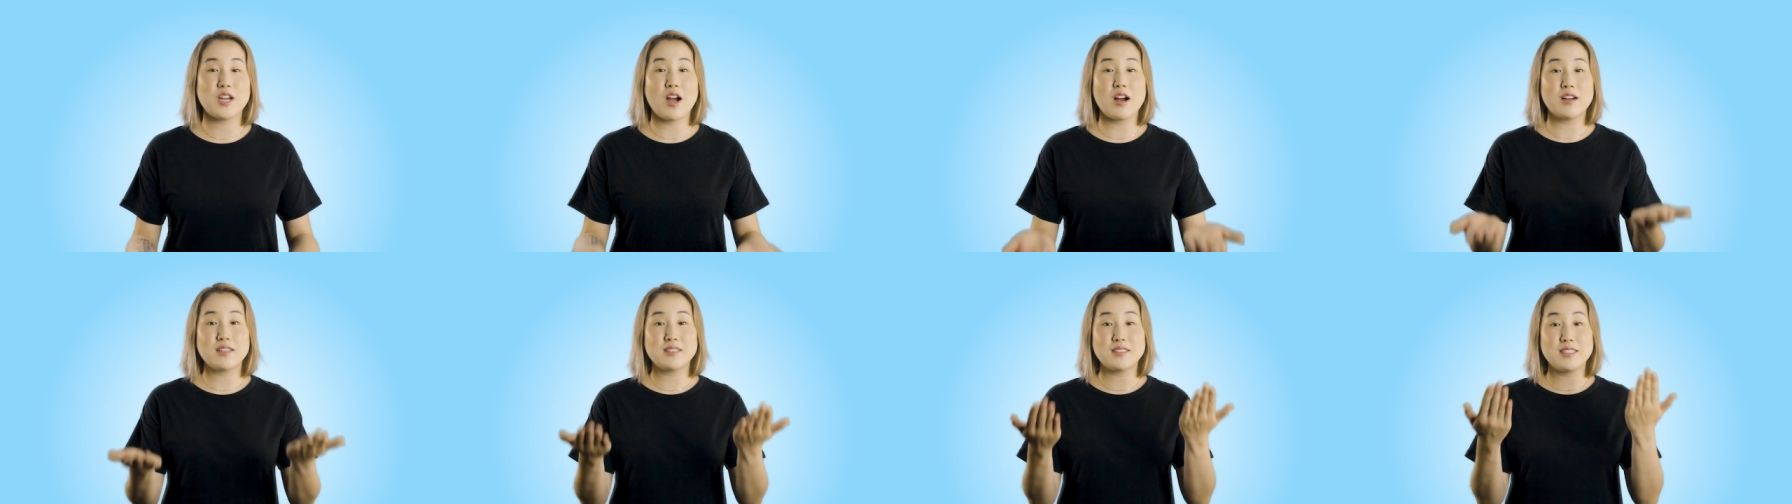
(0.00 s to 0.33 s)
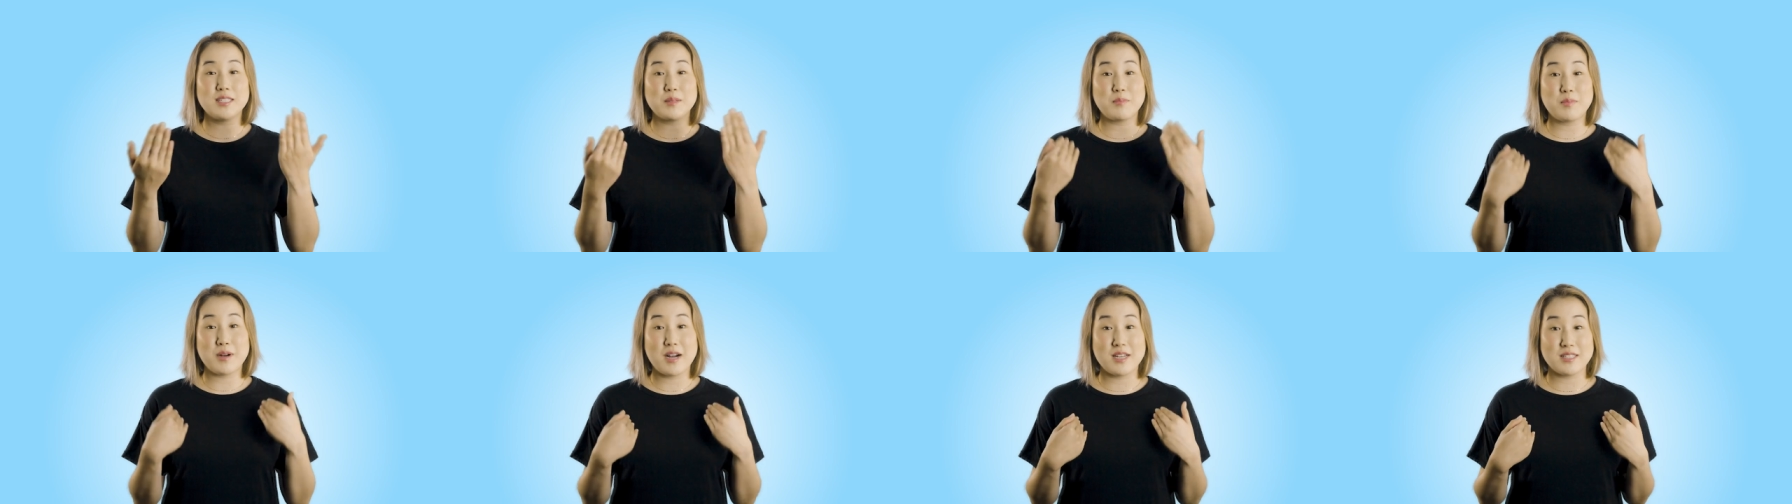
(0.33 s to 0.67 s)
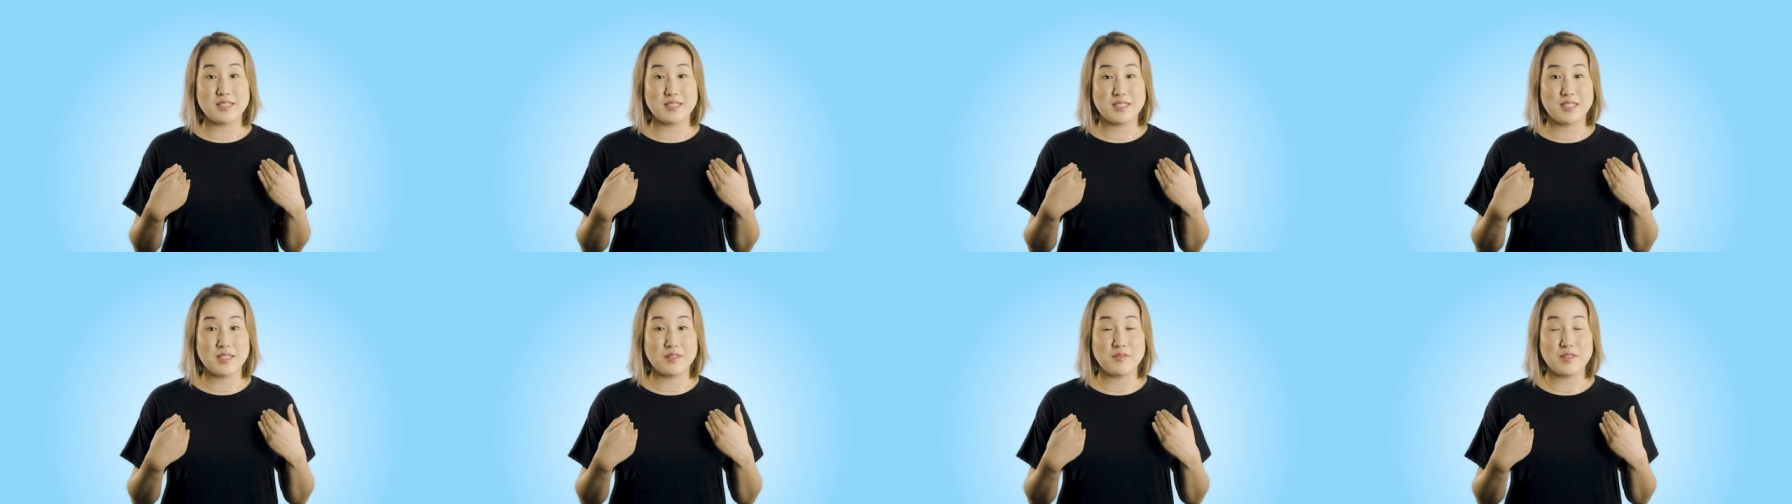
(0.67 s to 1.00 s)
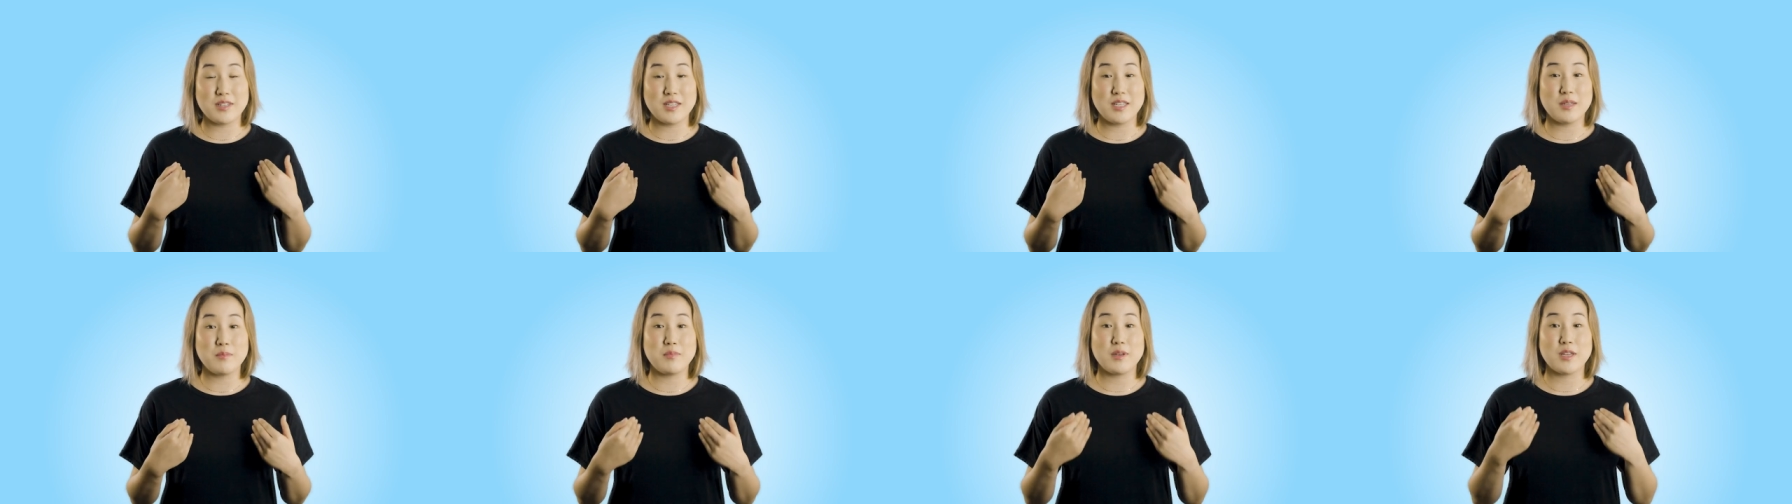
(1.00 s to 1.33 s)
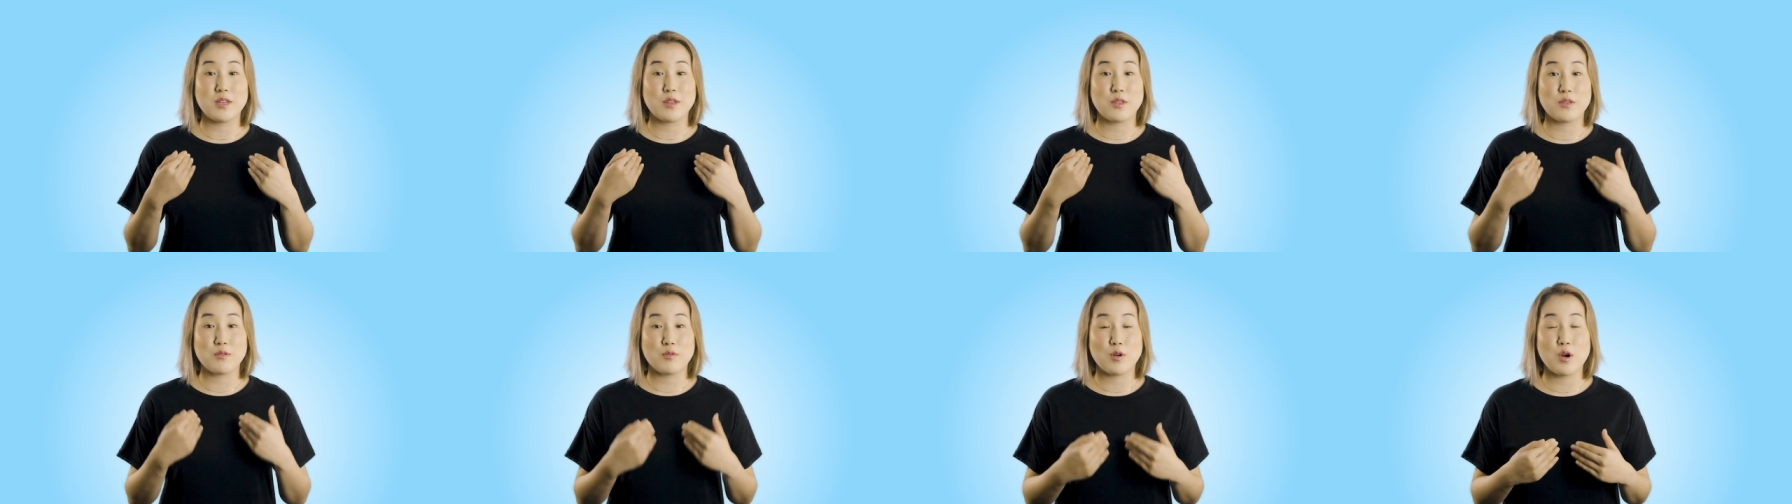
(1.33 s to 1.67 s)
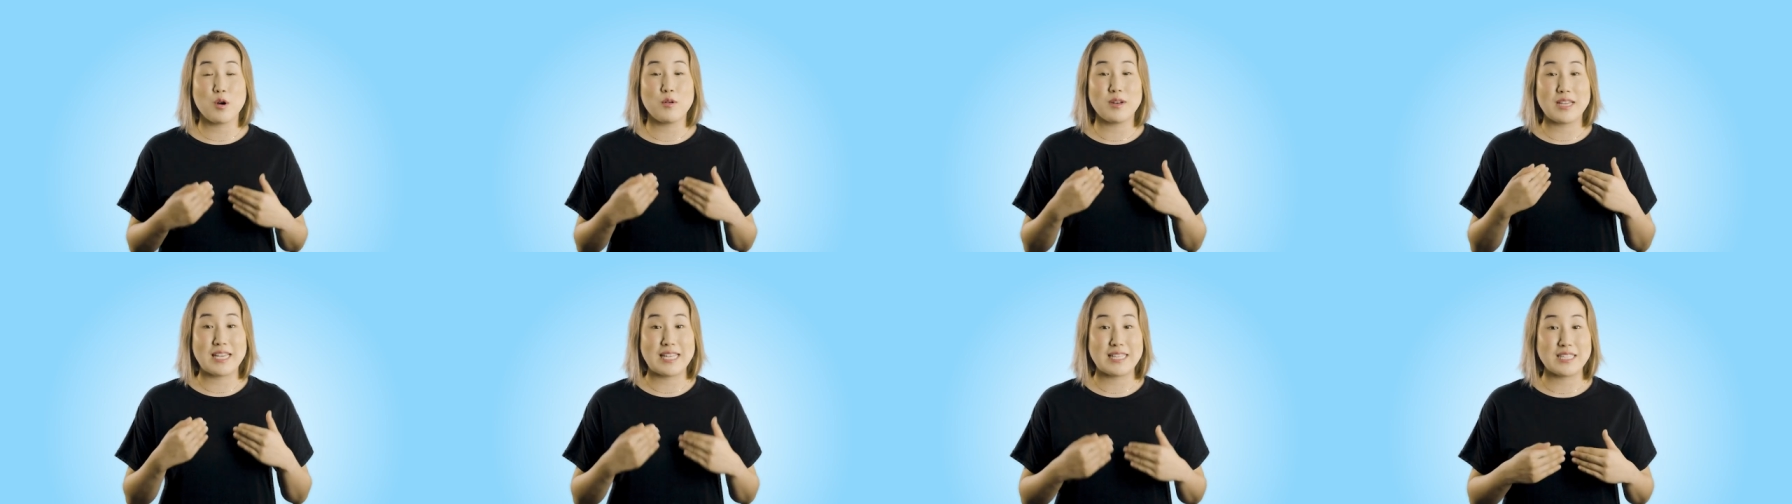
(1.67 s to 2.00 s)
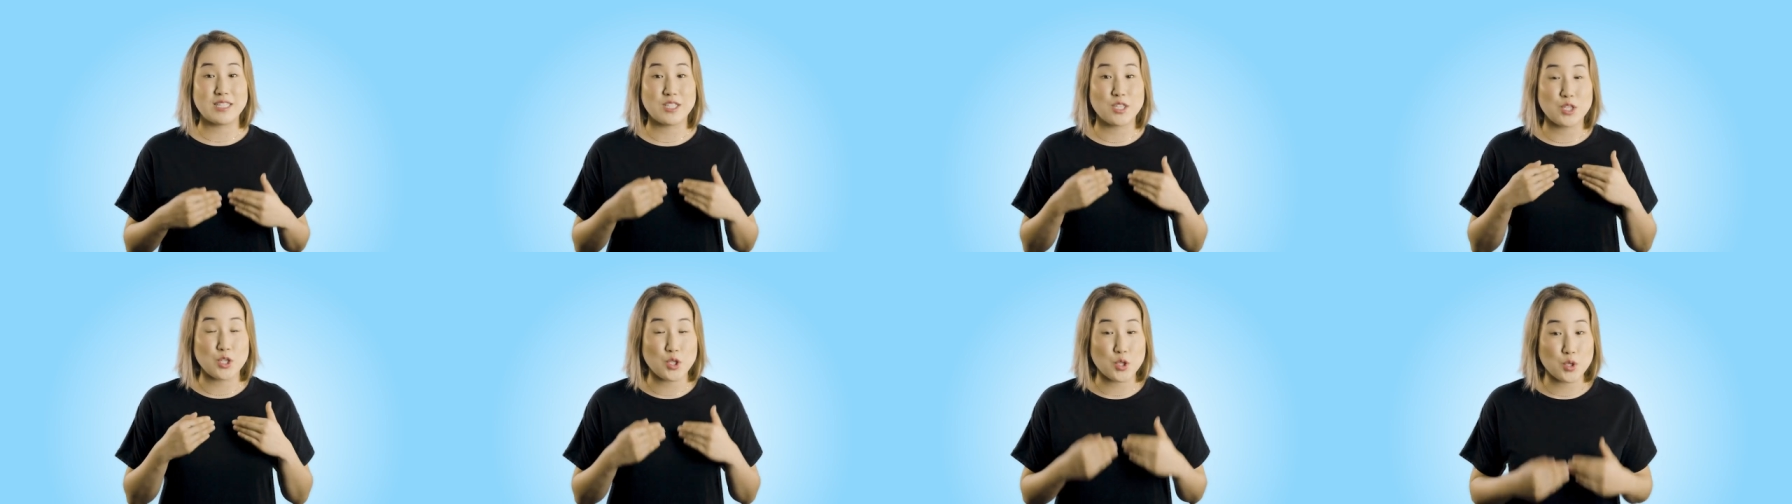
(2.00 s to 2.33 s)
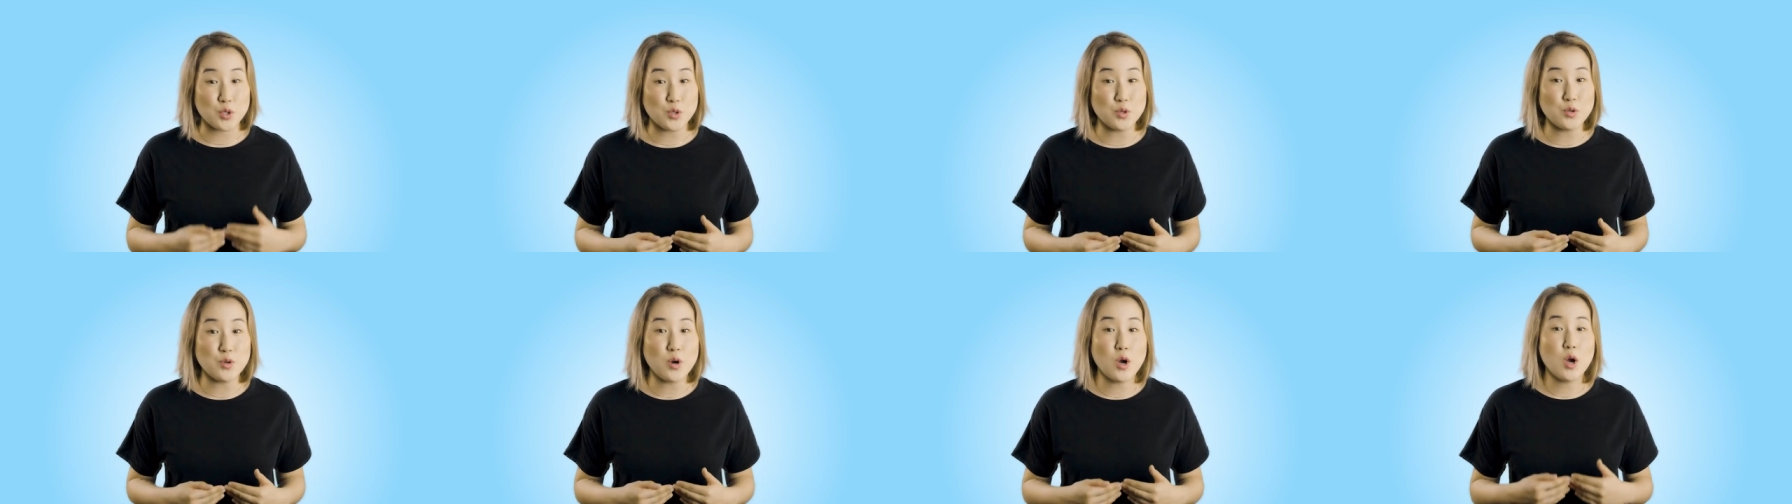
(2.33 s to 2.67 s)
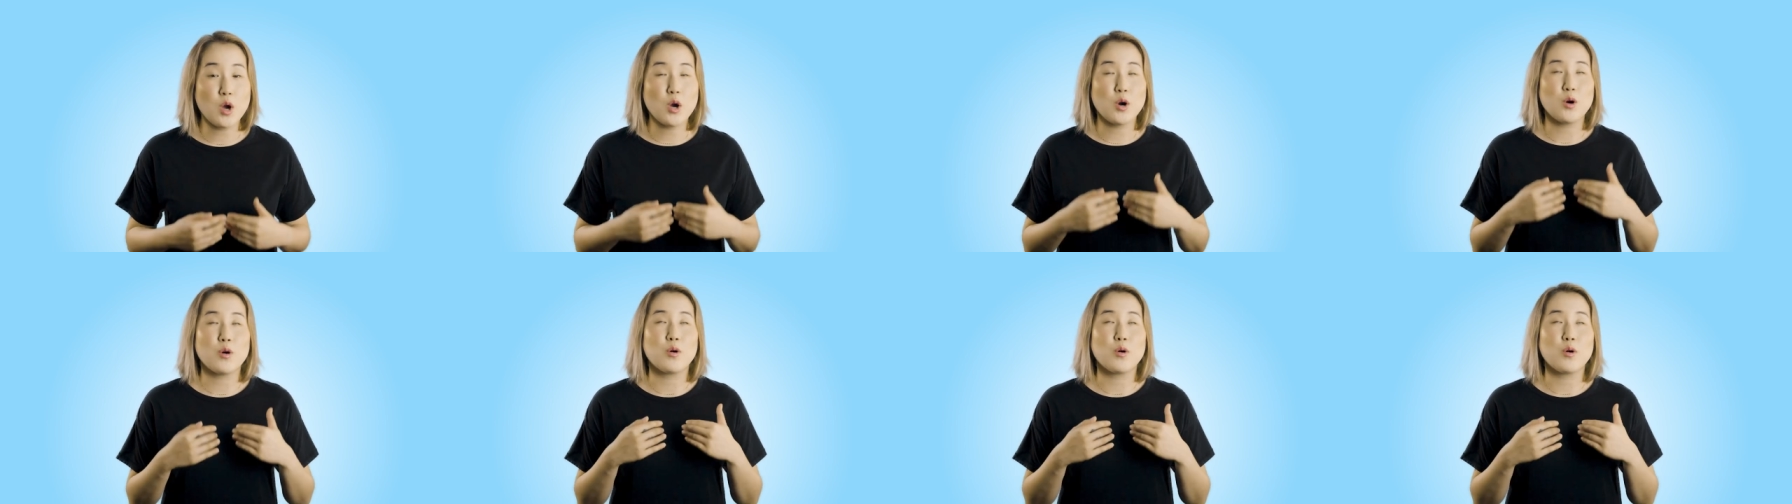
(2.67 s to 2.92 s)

toxic positivity being thrown into you,